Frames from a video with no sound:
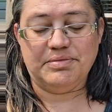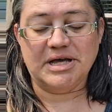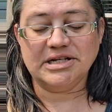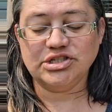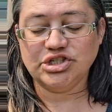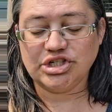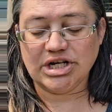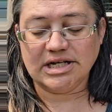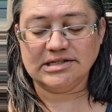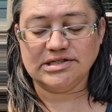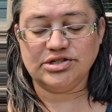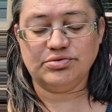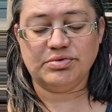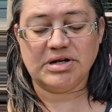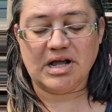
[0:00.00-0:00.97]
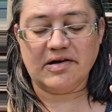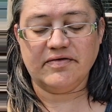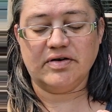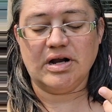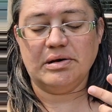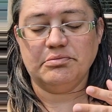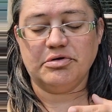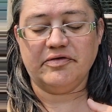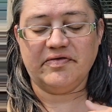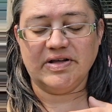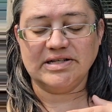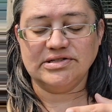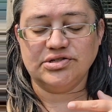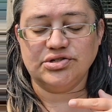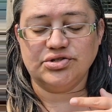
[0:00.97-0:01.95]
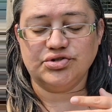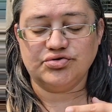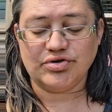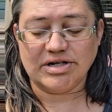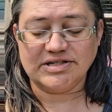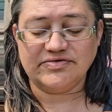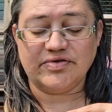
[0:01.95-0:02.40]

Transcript: best chance to recover and prevent stress